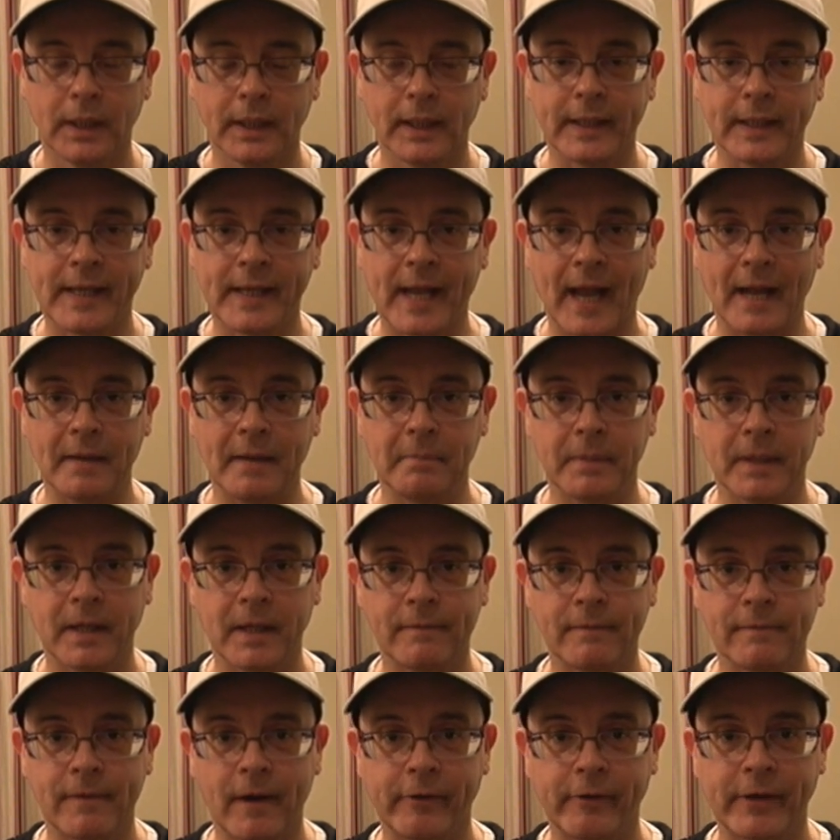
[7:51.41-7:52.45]
it can be
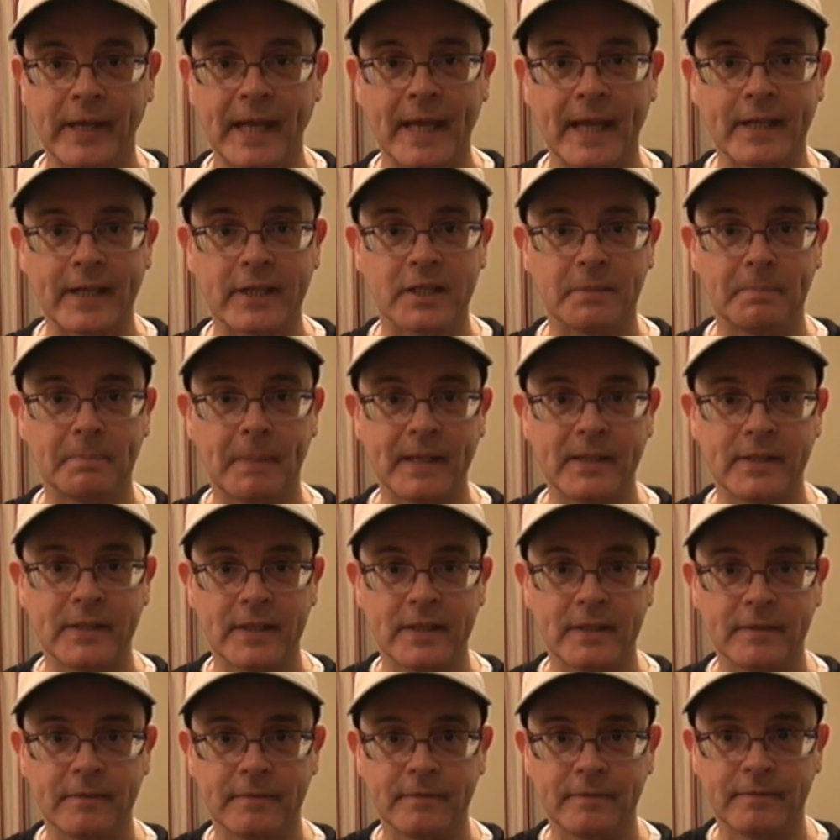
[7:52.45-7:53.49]
a very
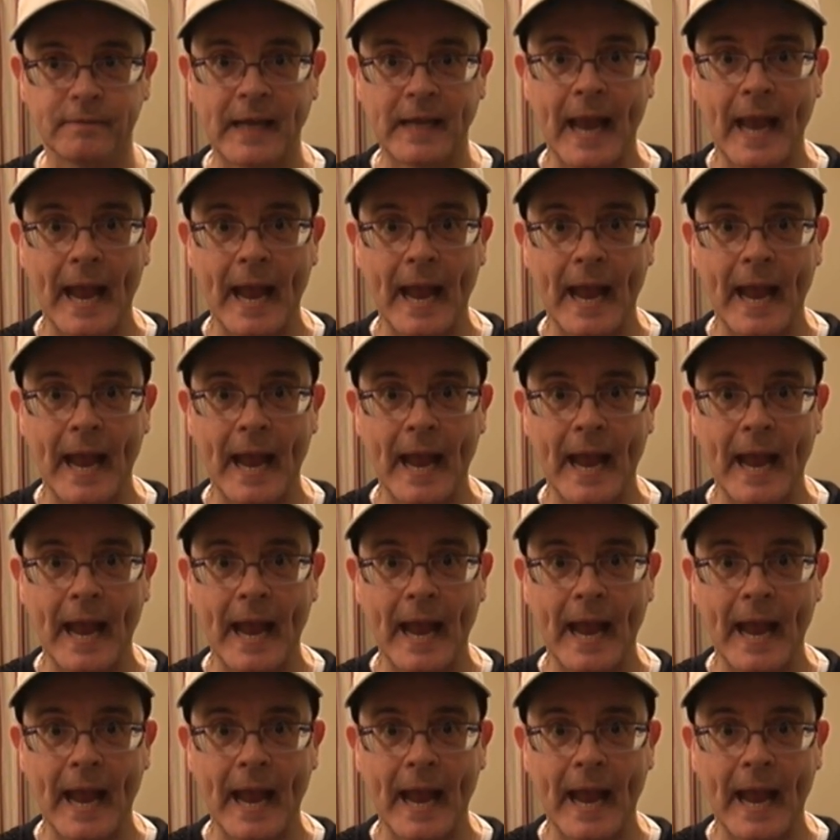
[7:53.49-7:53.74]
expensive